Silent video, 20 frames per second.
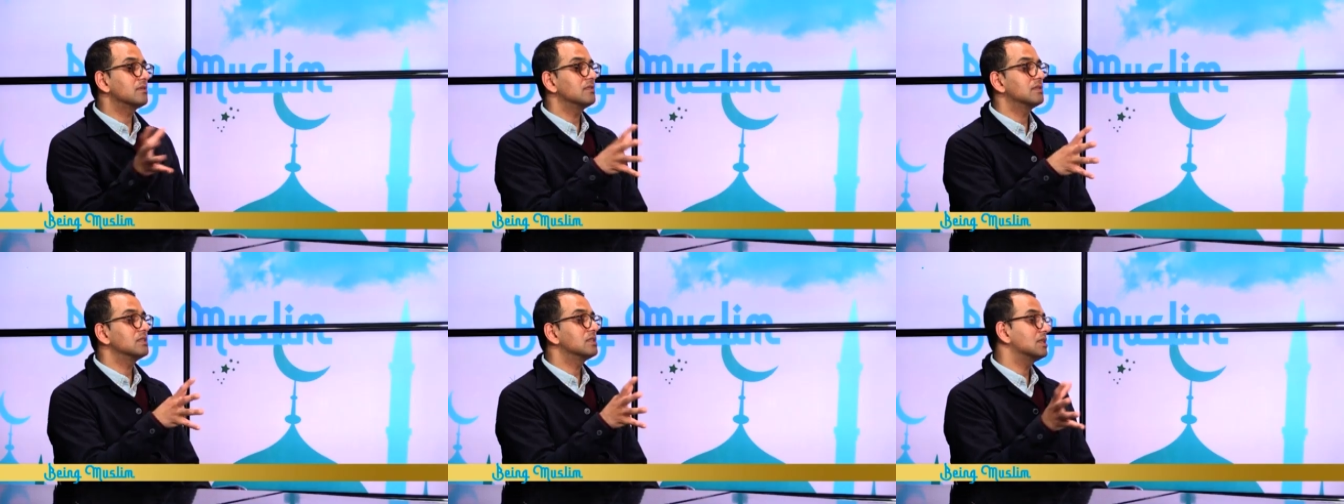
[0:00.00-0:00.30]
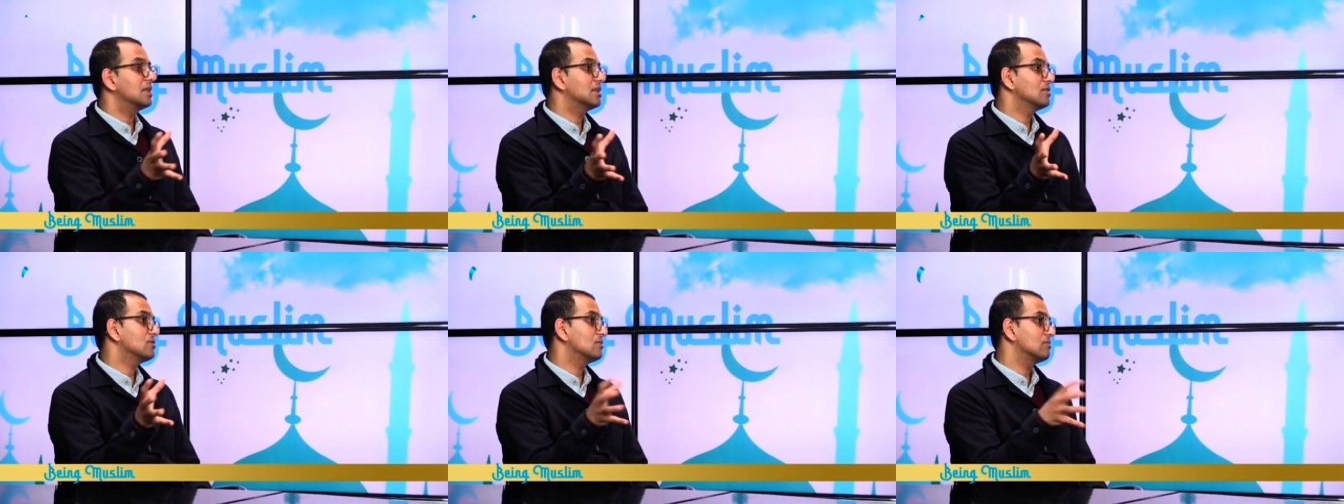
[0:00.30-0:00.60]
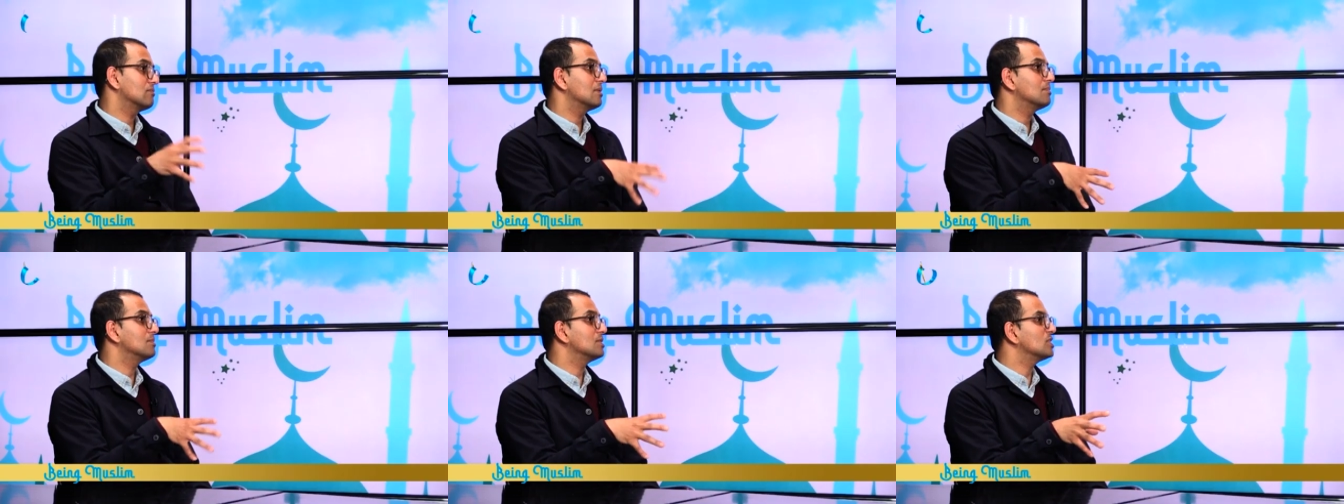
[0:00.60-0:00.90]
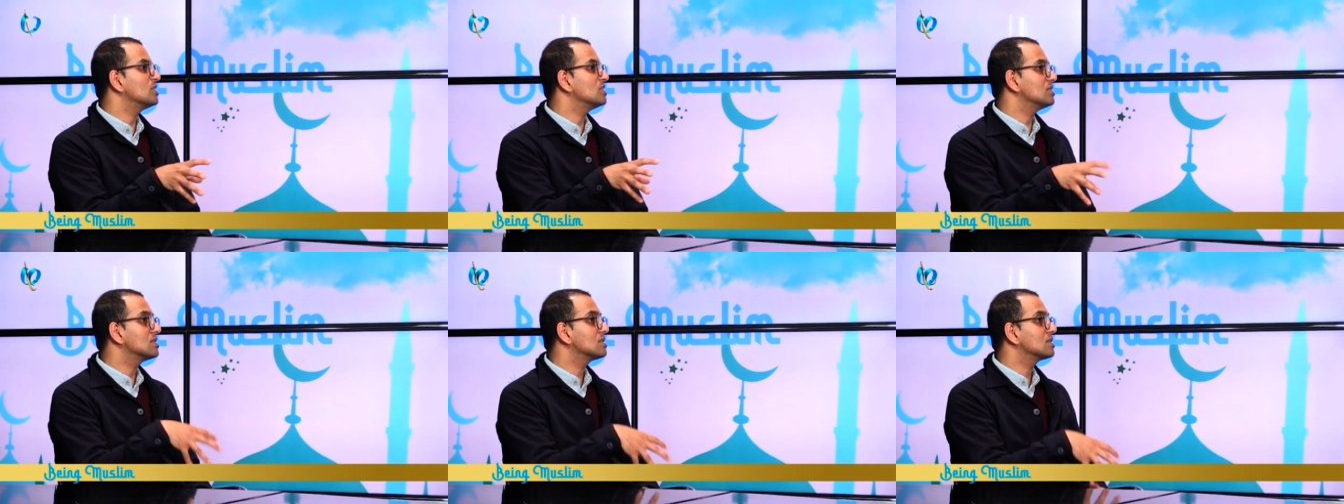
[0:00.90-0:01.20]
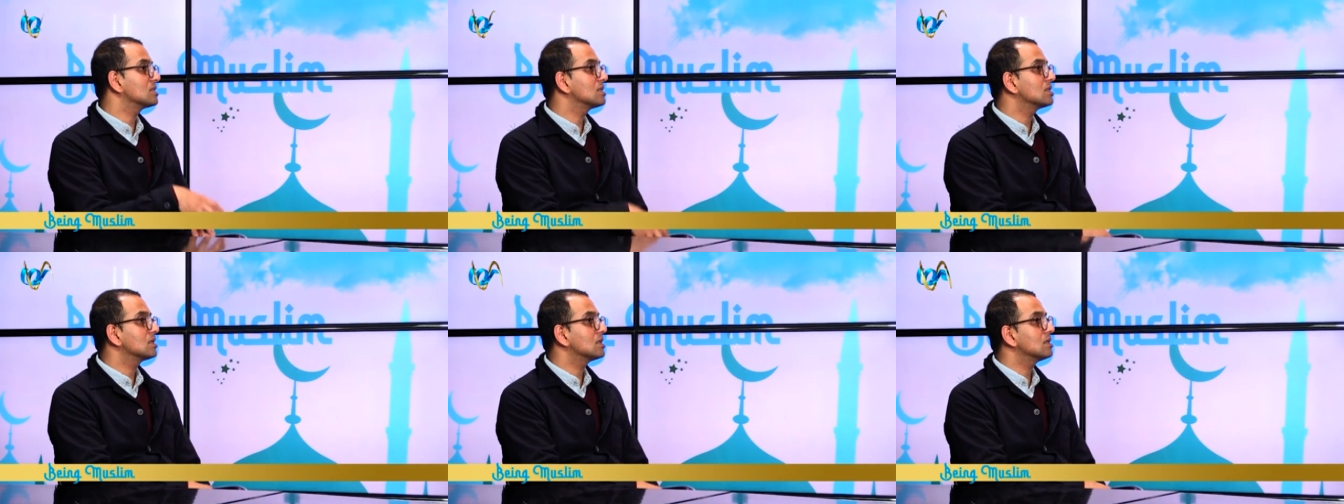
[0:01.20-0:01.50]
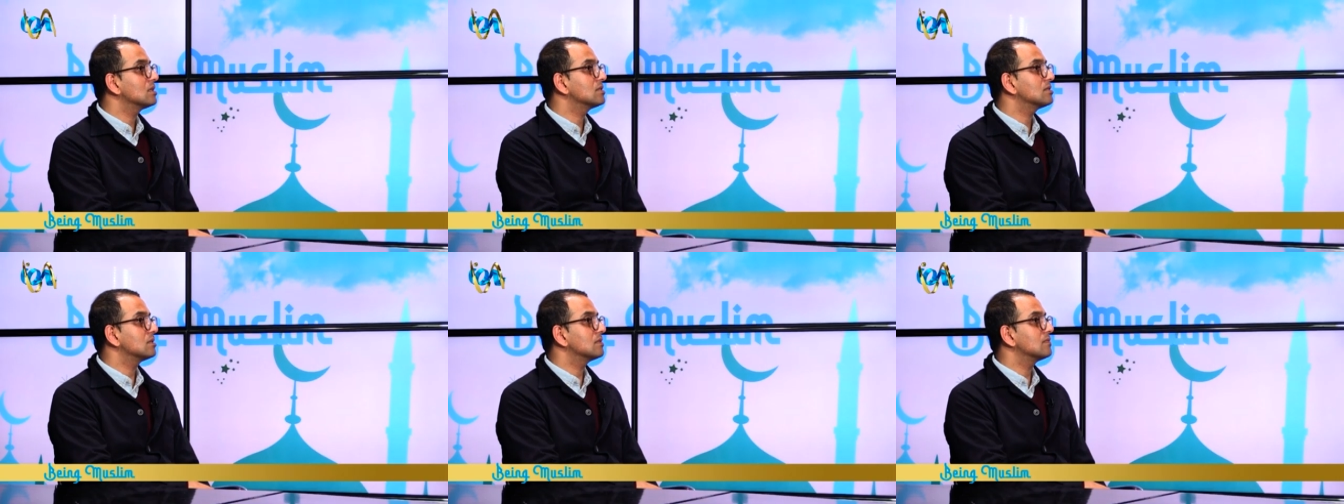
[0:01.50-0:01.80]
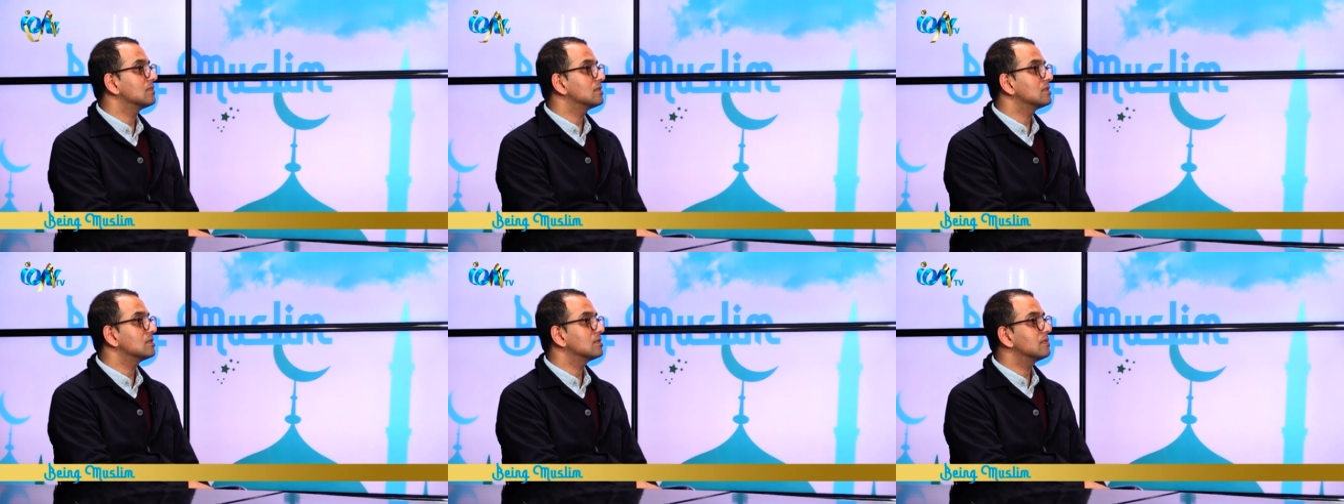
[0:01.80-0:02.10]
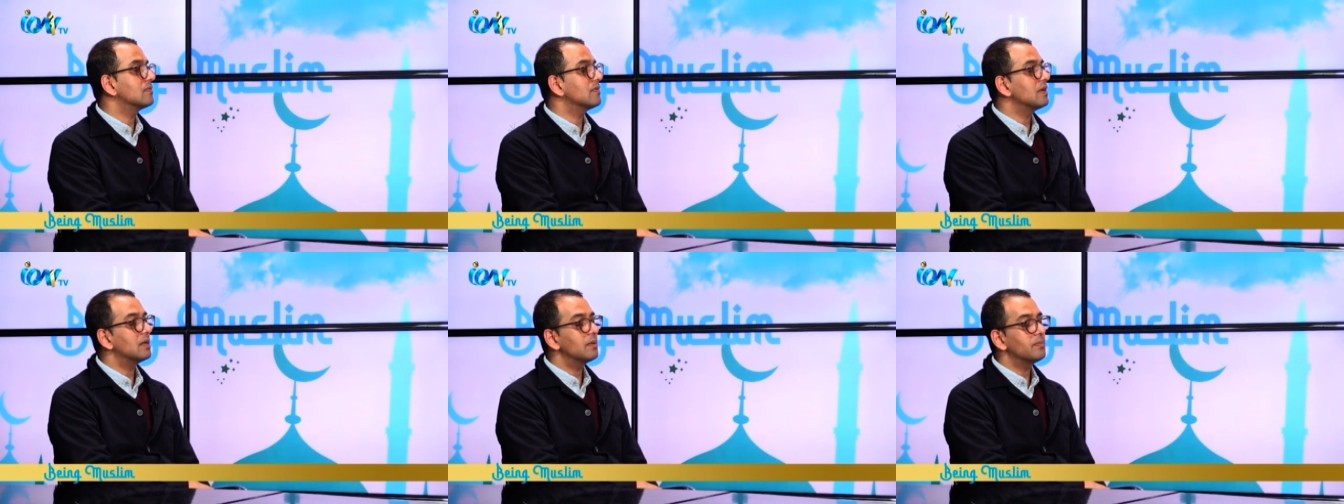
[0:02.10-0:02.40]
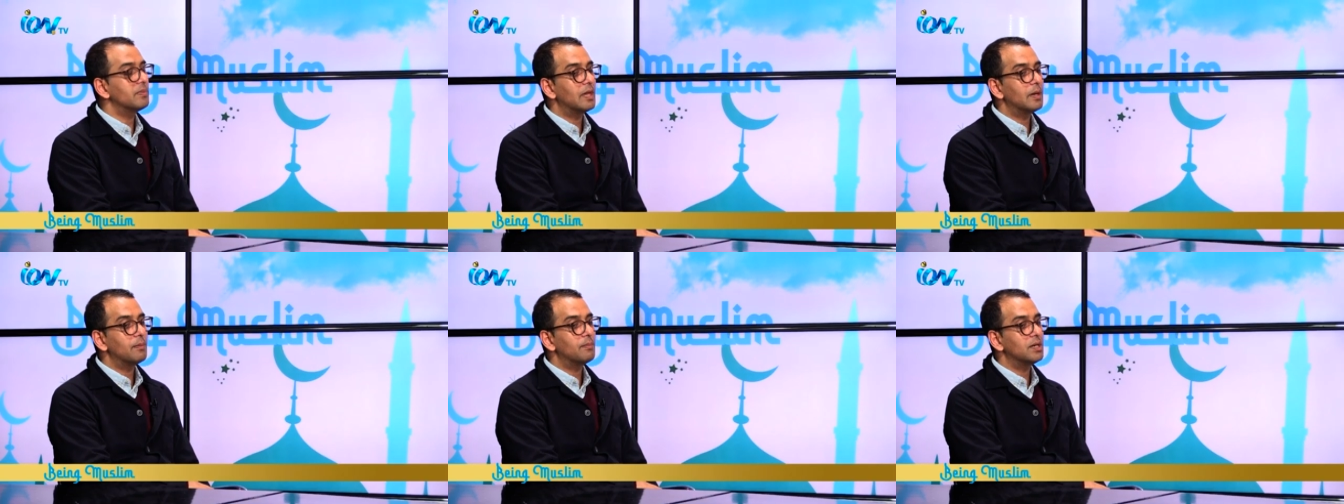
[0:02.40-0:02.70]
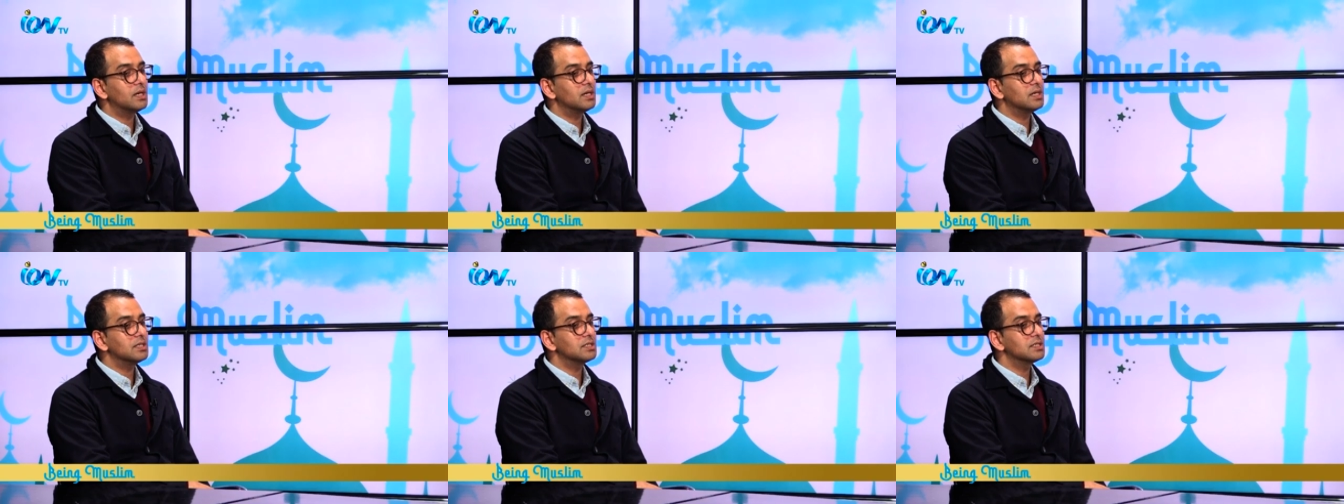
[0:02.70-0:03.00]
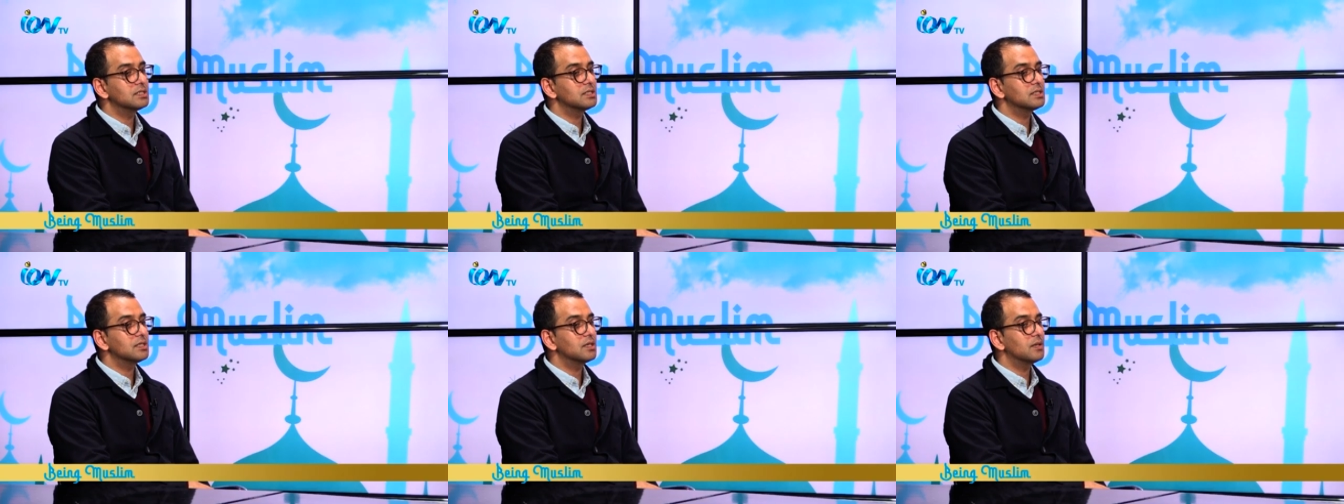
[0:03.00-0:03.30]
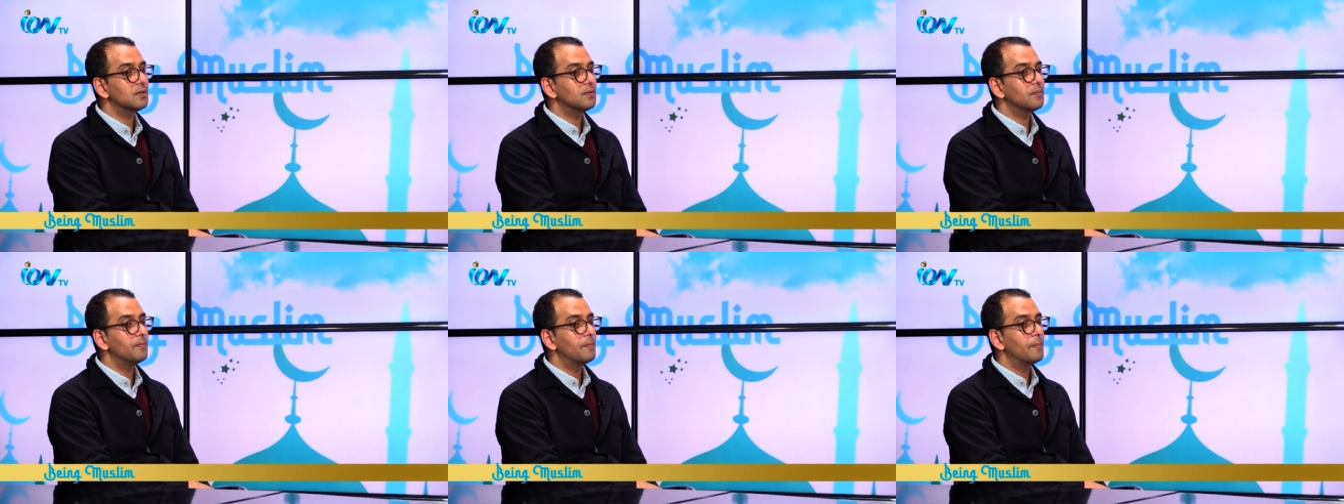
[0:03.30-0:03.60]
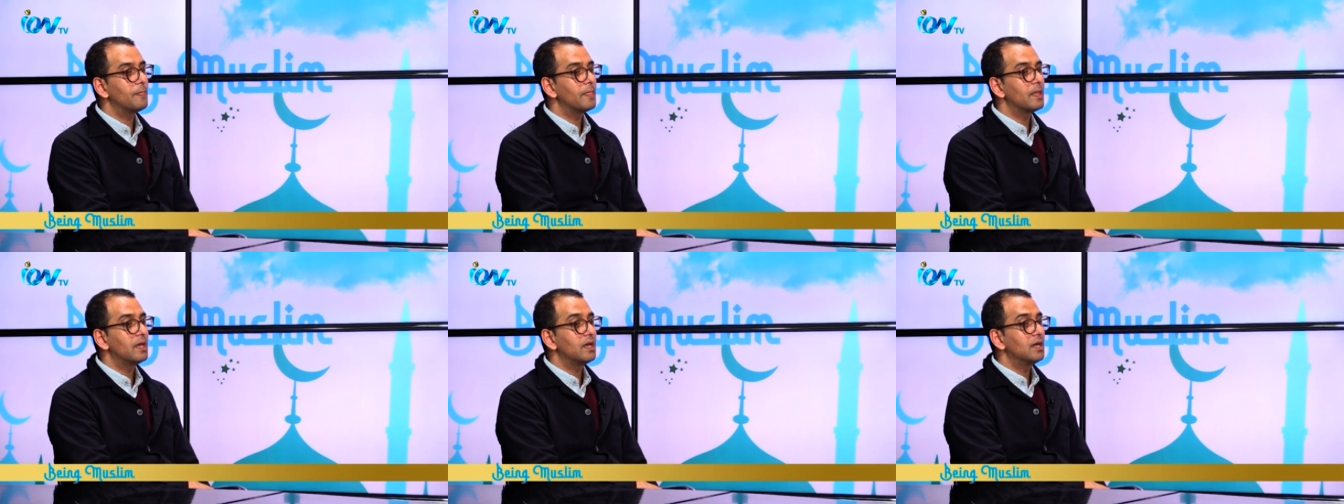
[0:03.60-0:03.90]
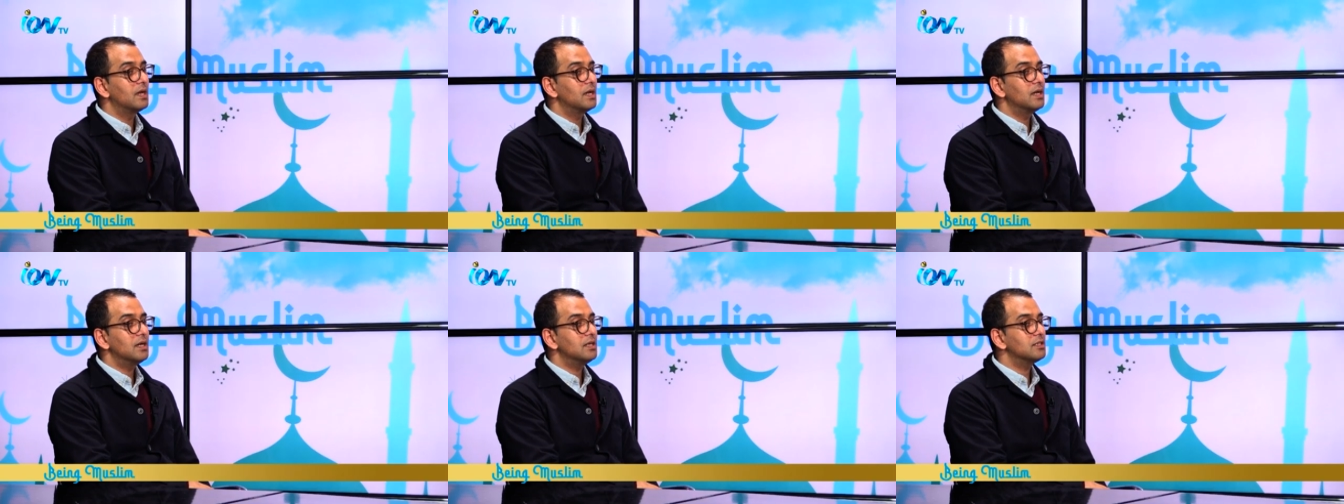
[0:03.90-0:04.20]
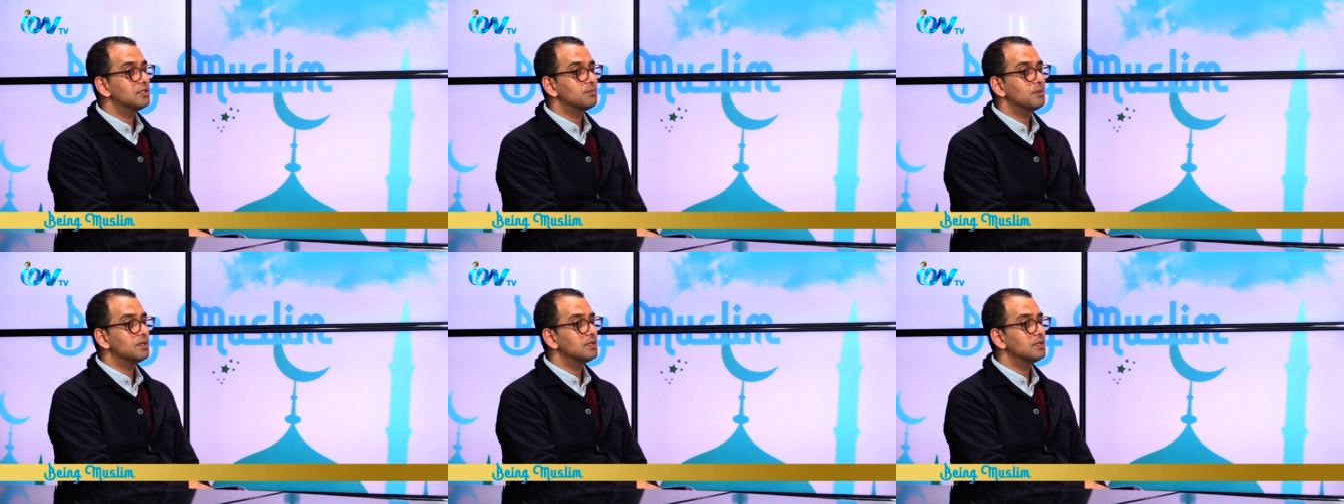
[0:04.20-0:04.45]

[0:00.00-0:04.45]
international remittance sort of to develop that part. So it's